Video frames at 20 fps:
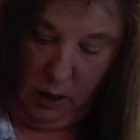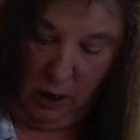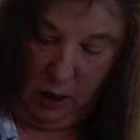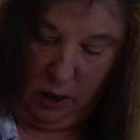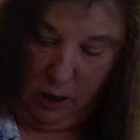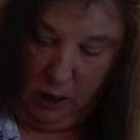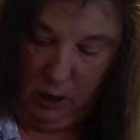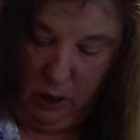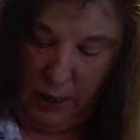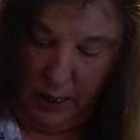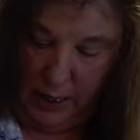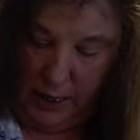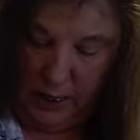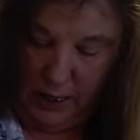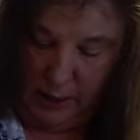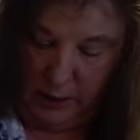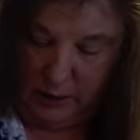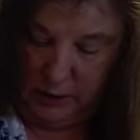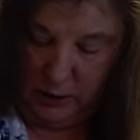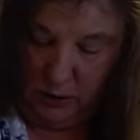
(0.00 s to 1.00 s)
okay,
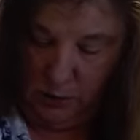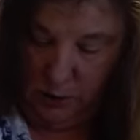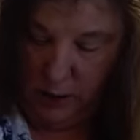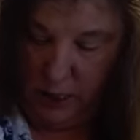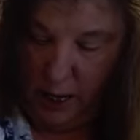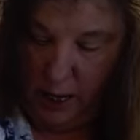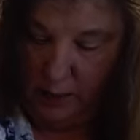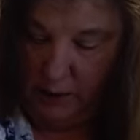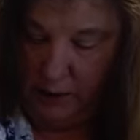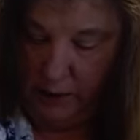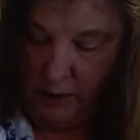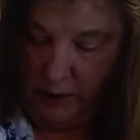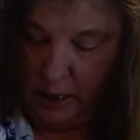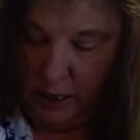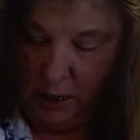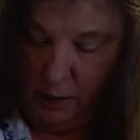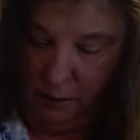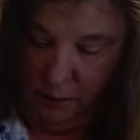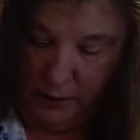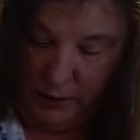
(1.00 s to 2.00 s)
so we got this
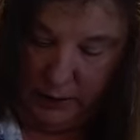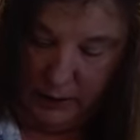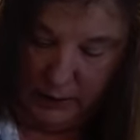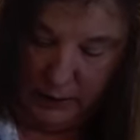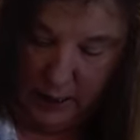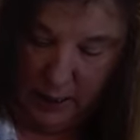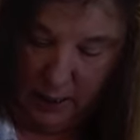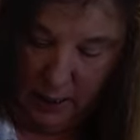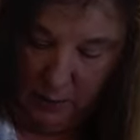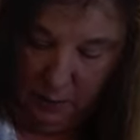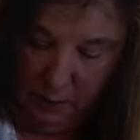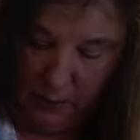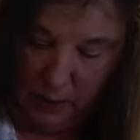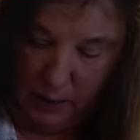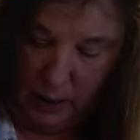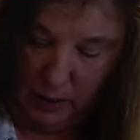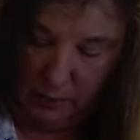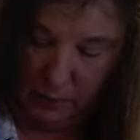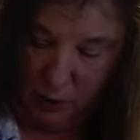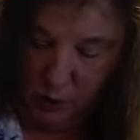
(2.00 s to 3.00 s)
all mixed up, and
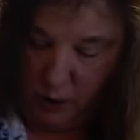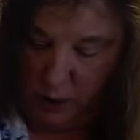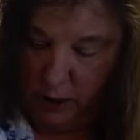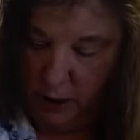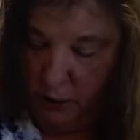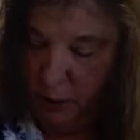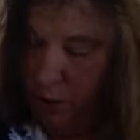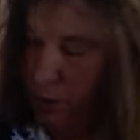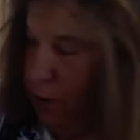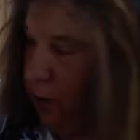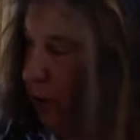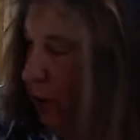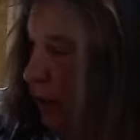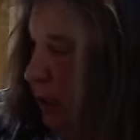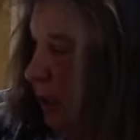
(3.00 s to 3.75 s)
I'm going to pour it